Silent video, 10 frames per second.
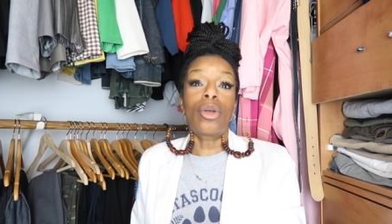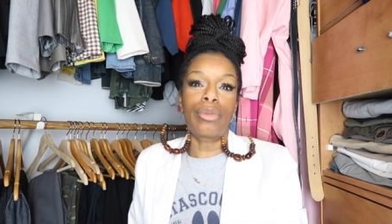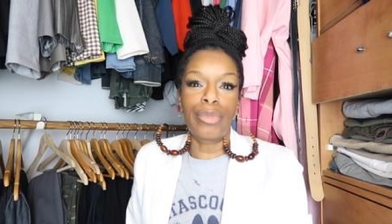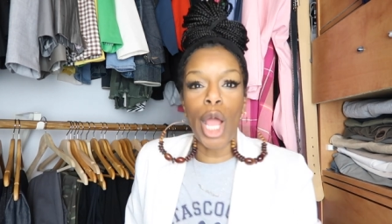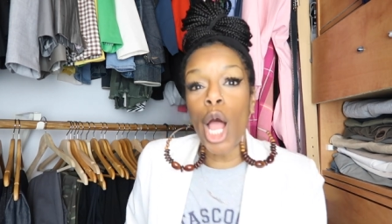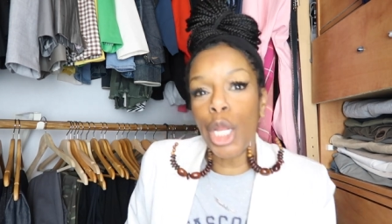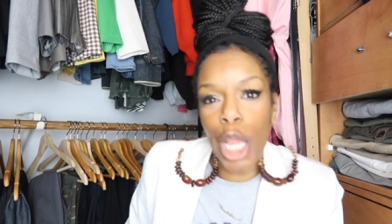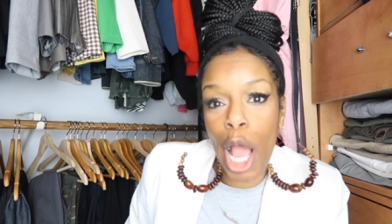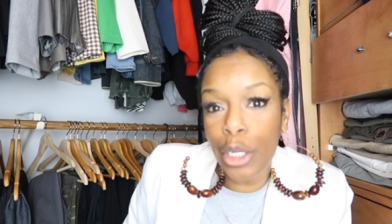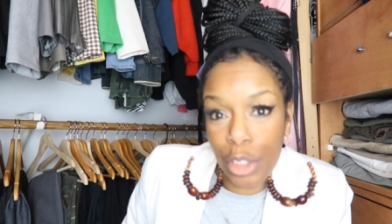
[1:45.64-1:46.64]
so,
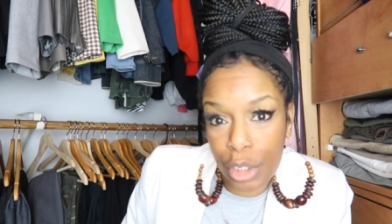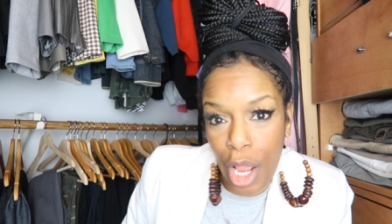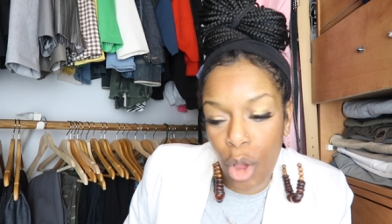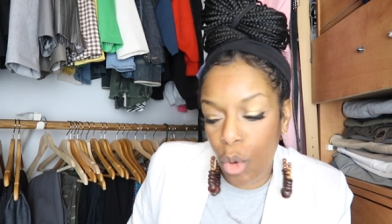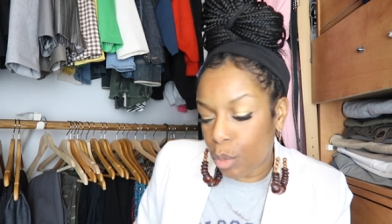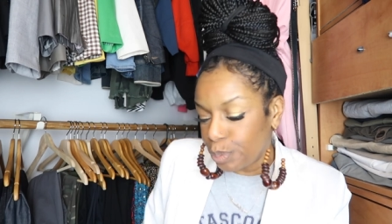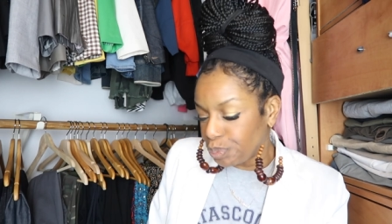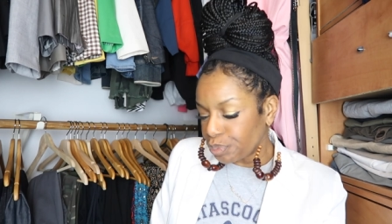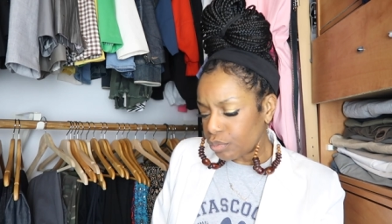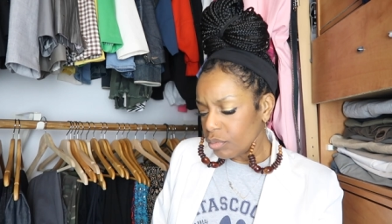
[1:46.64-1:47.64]
honey, I just got
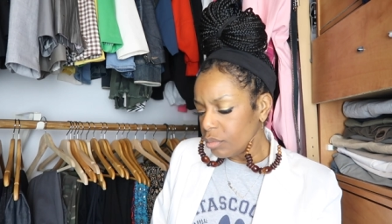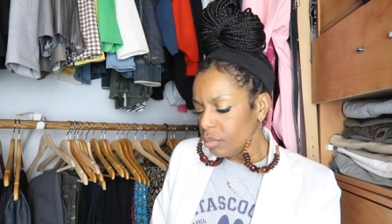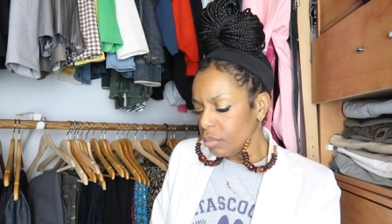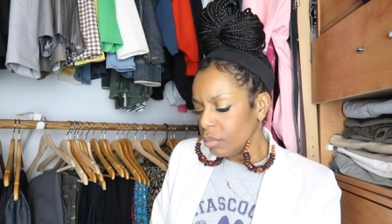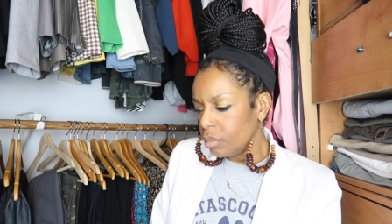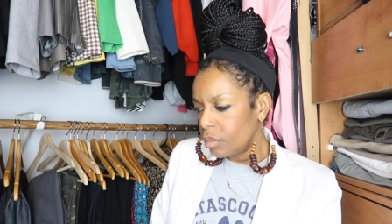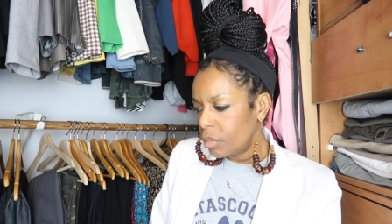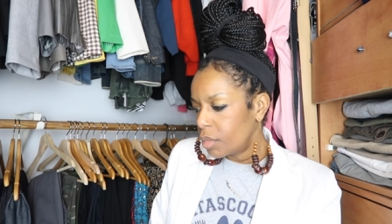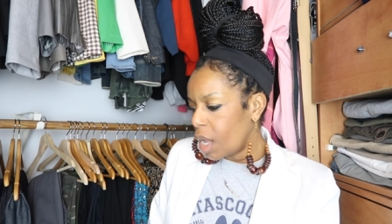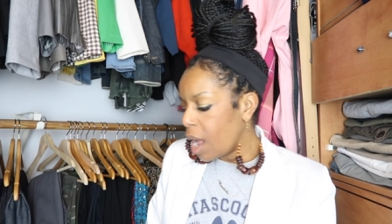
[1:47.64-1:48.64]
home.
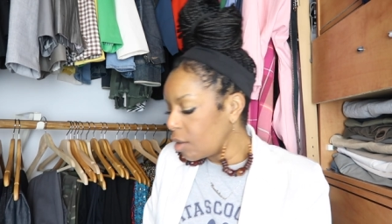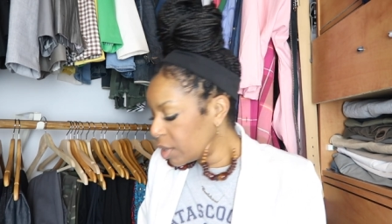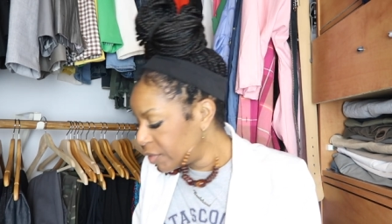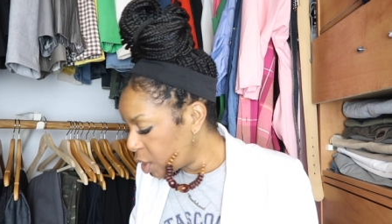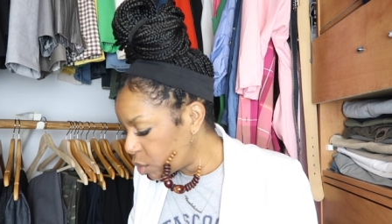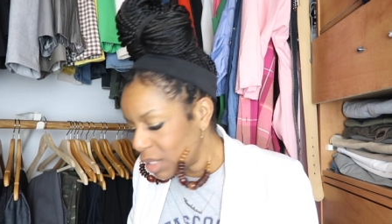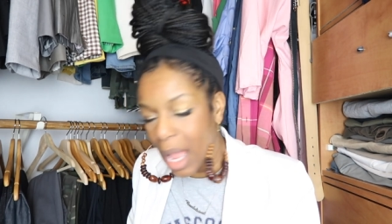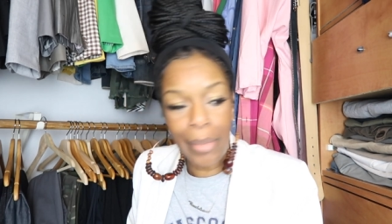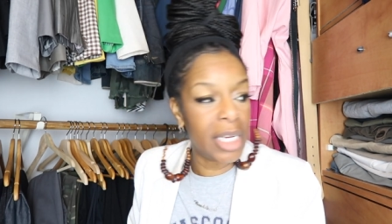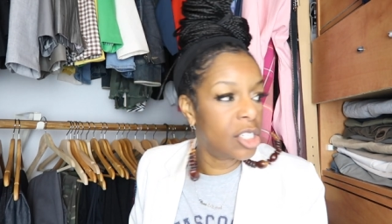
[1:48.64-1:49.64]
I don't even know what
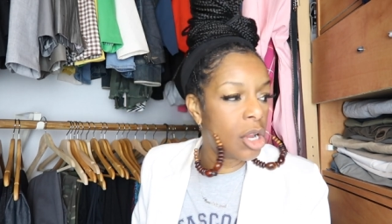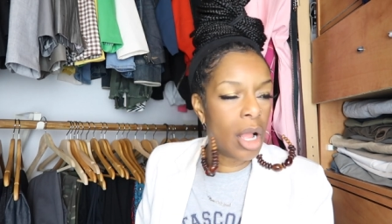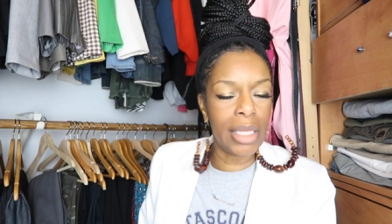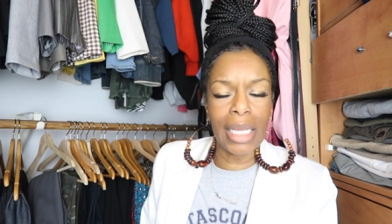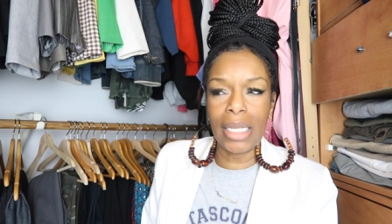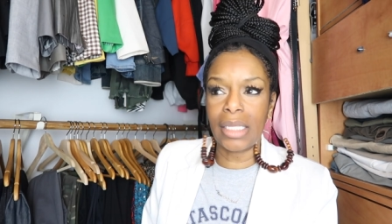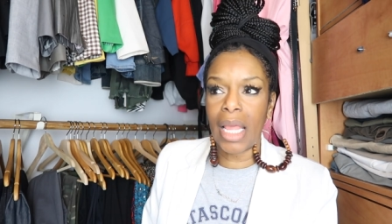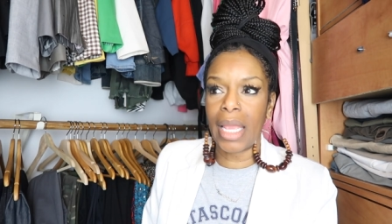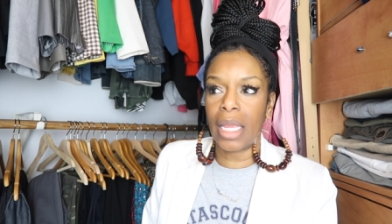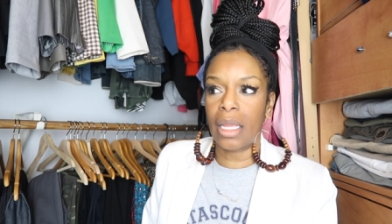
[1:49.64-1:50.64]
time it is, y'all. I think it's
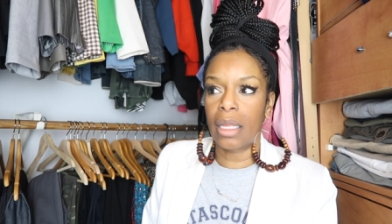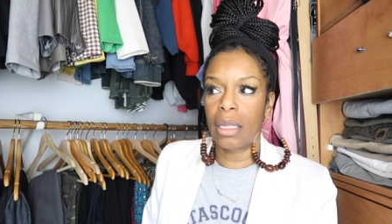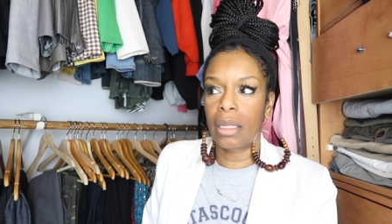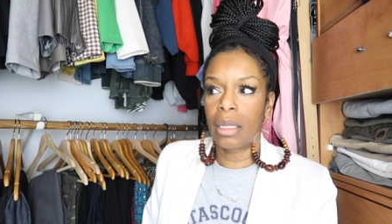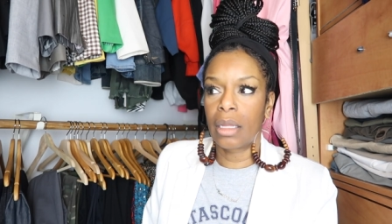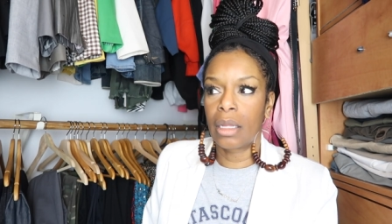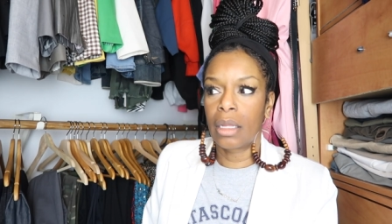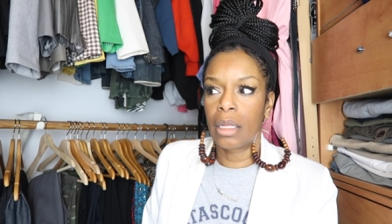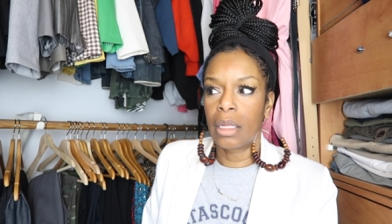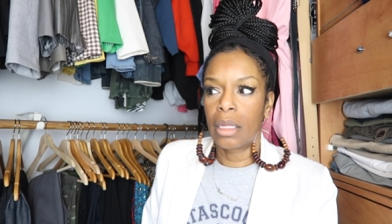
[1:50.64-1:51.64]
like,
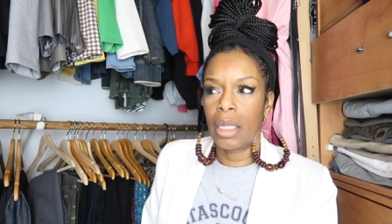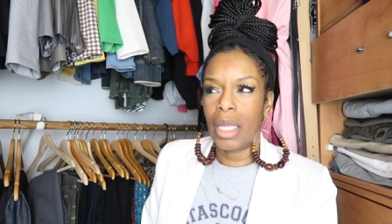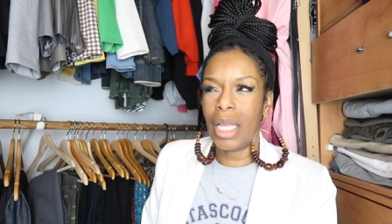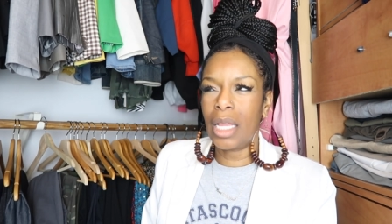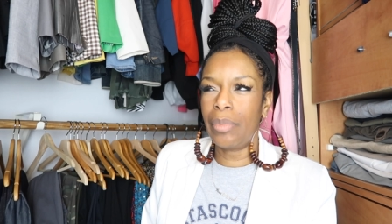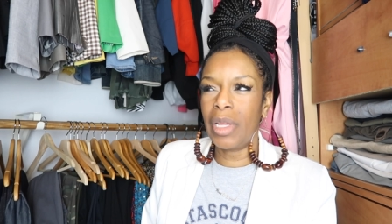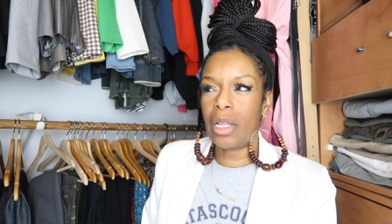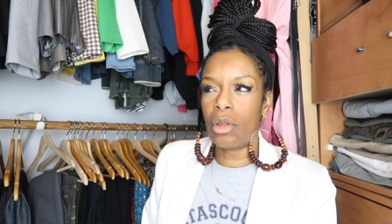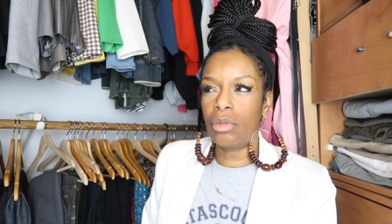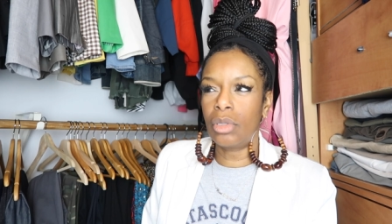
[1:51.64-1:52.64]
it could be
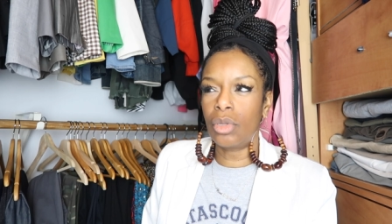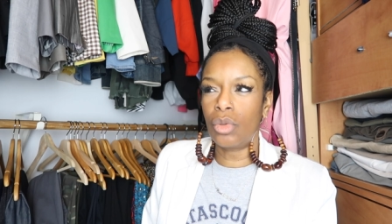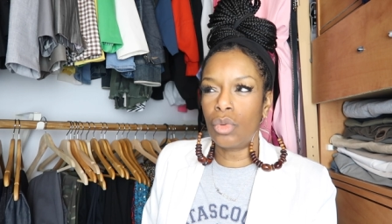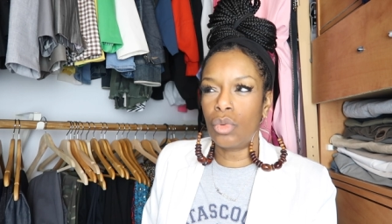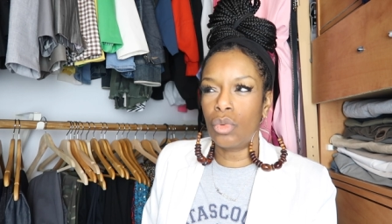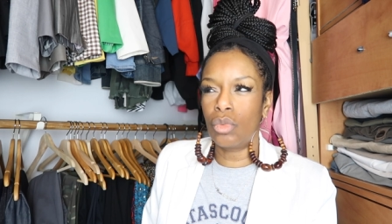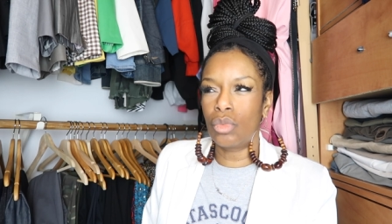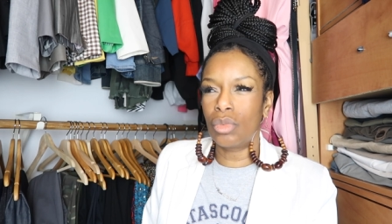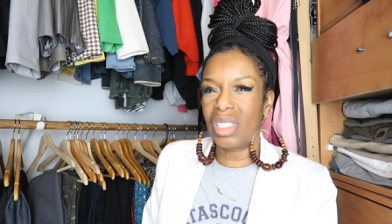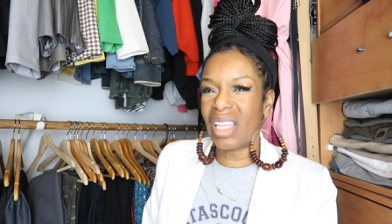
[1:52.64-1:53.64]
close to
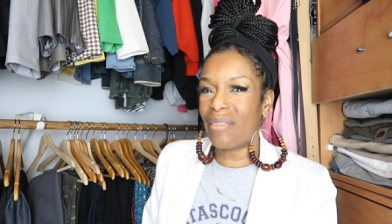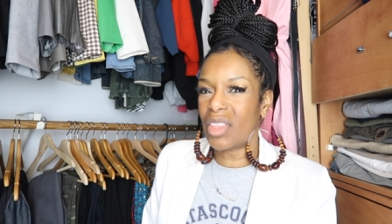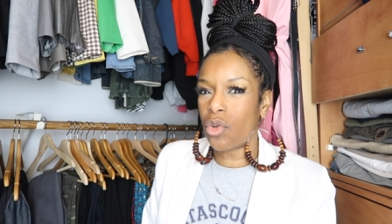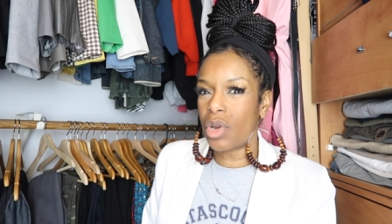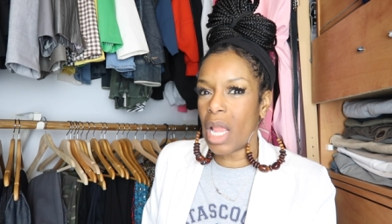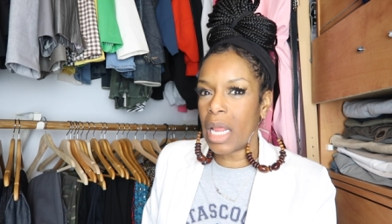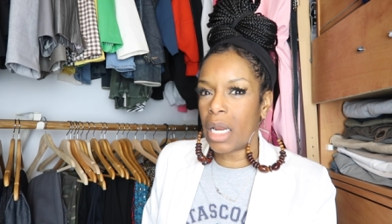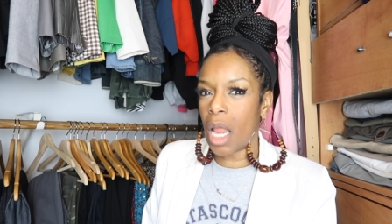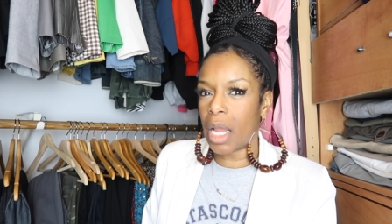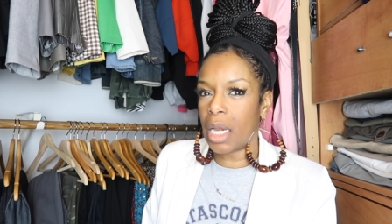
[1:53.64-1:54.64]
7.30, 8
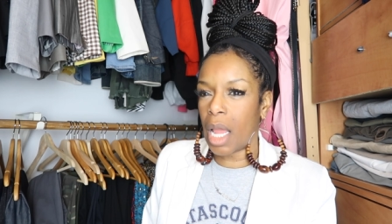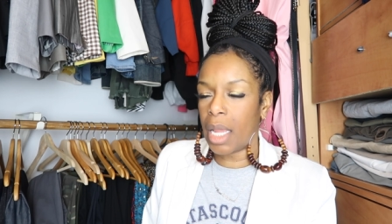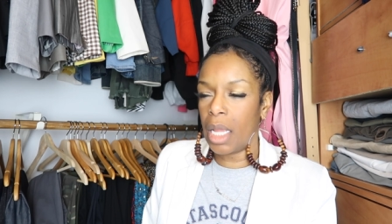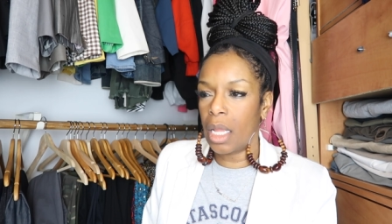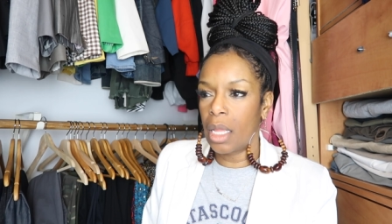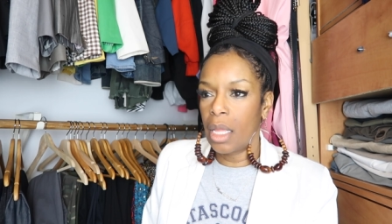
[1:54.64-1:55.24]
o'clock at night.